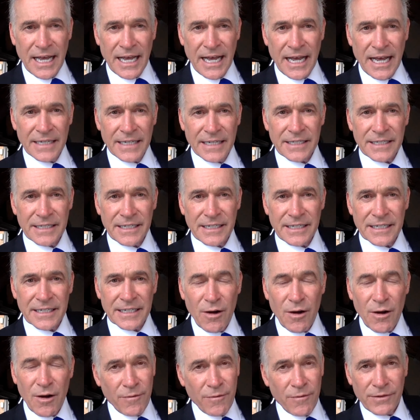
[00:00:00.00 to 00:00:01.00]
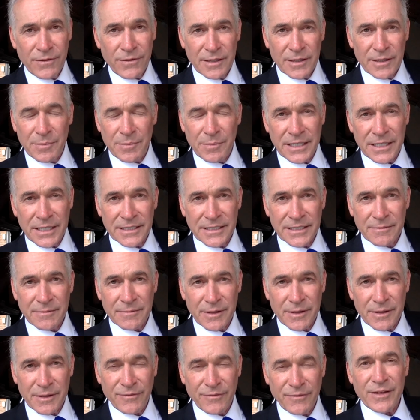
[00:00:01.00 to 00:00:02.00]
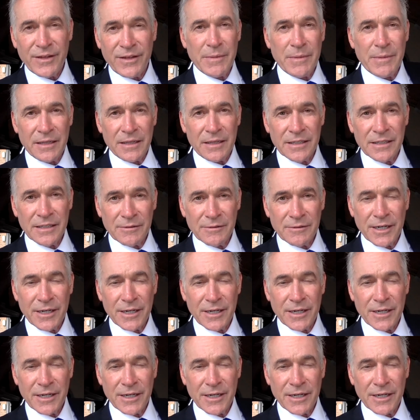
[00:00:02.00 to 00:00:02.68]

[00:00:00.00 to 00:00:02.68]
and it's often completed with a female